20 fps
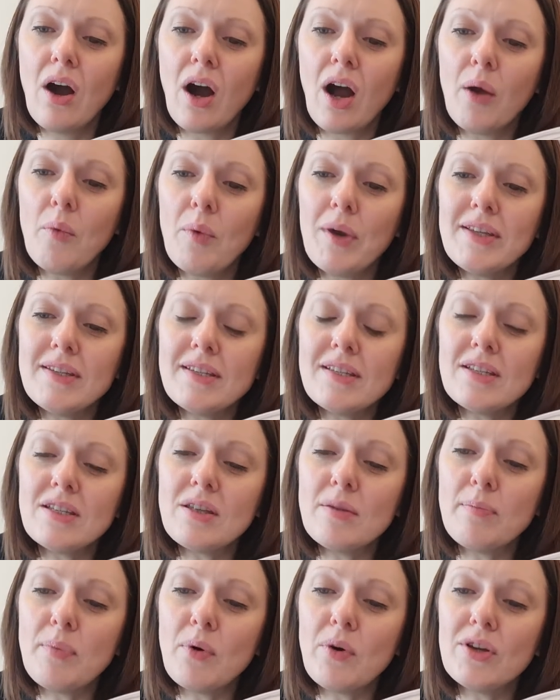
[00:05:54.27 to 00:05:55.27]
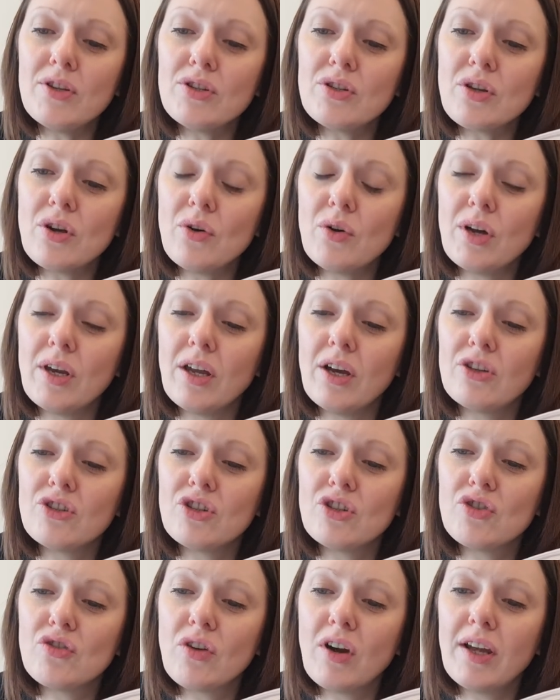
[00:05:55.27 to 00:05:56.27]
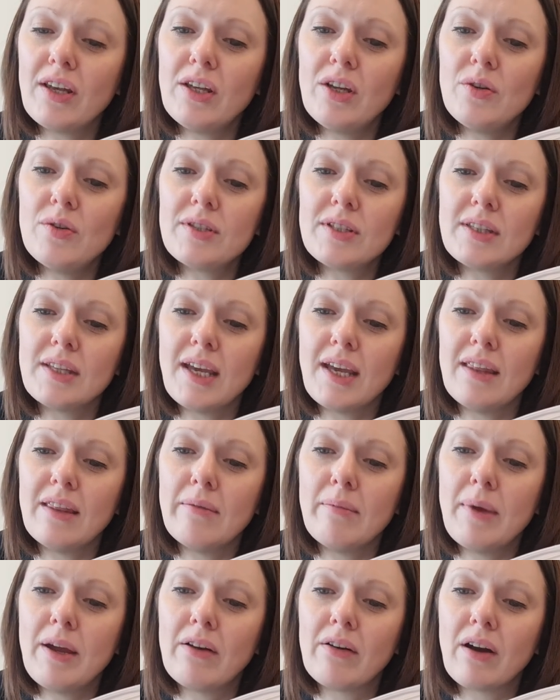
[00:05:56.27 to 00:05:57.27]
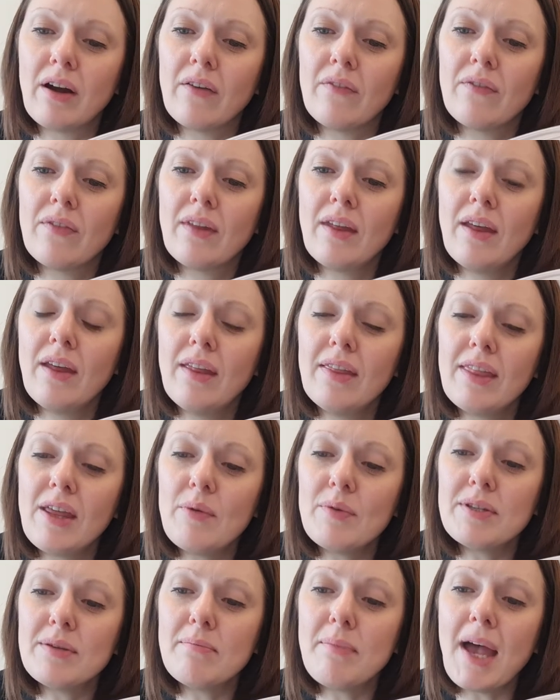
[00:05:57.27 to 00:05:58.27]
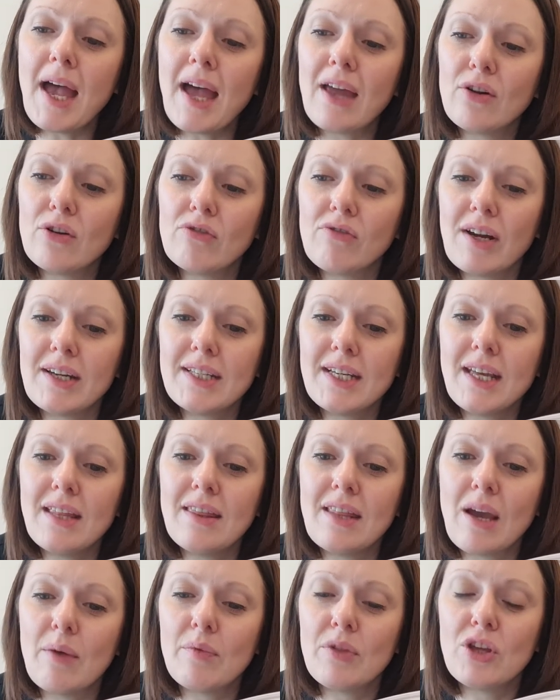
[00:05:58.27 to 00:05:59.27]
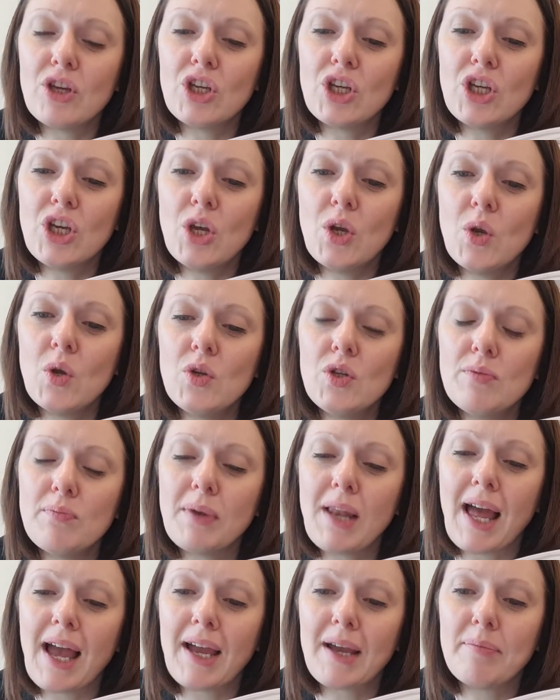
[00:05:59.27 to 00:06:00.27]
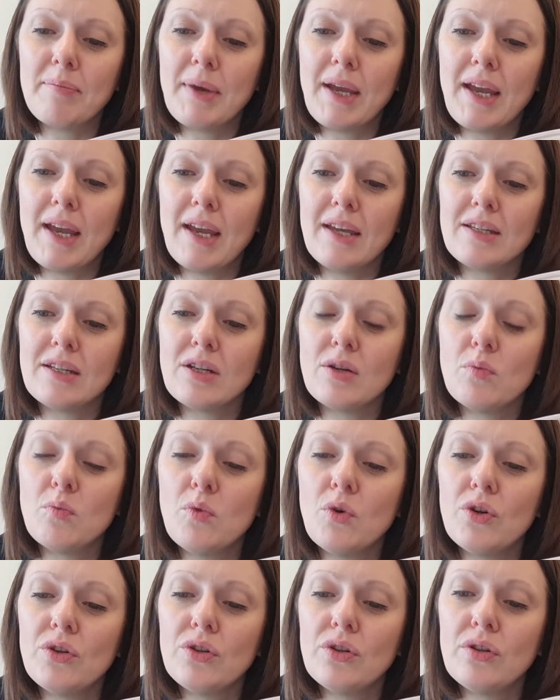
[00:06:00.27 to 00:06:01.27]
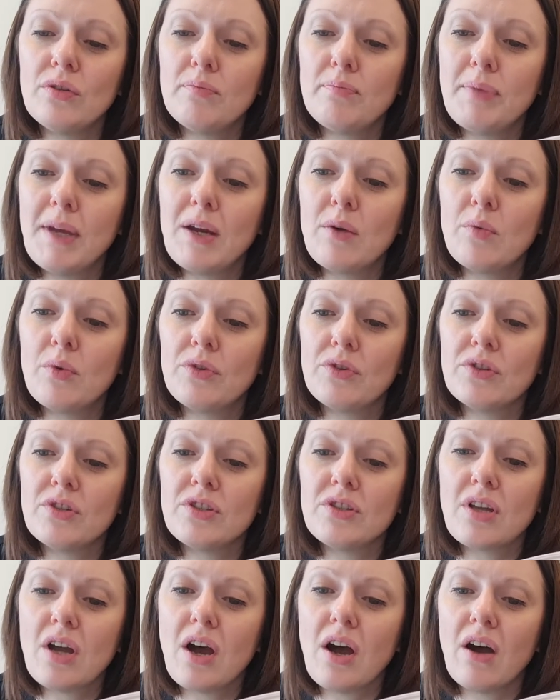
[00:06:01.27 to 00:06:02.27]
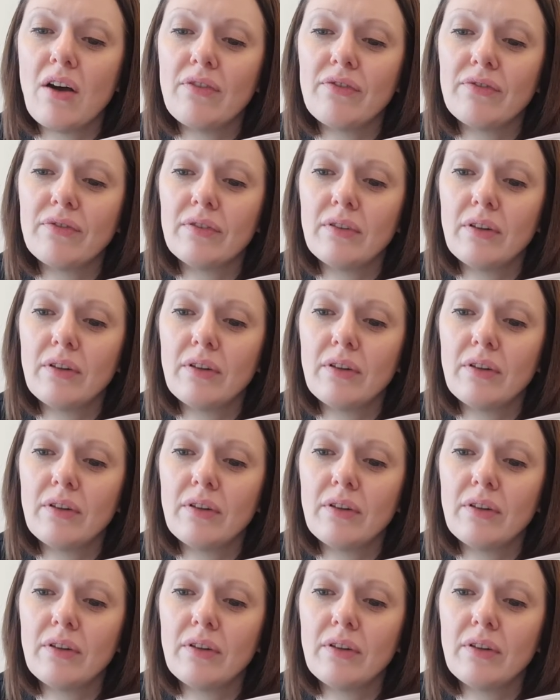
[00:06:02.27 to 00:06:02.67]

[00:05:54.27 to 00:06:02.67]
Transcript: I went into the boys' toilet to try and loosen it in the mirror. There was a man already in there with a huge black beard and a wooden, big wooden staff.